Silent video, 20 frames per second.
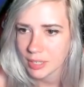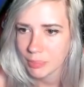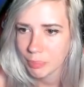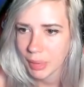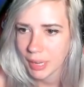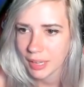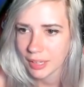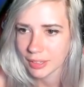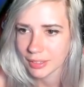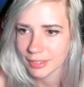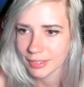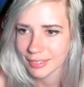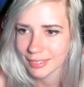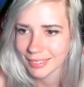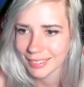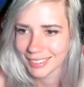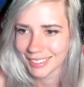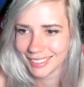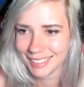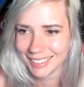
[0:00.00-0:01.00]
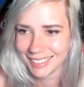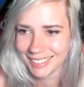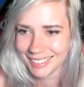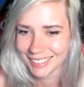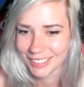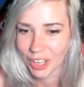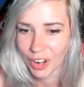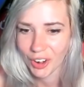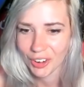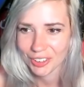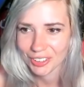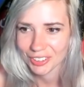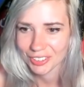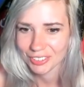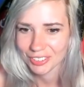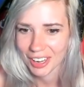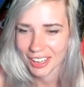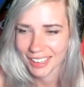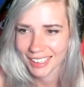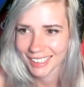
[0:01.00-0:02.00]
bell. Gong,
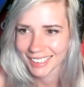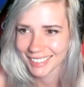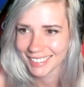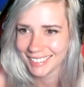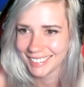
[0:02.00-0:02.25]
rather.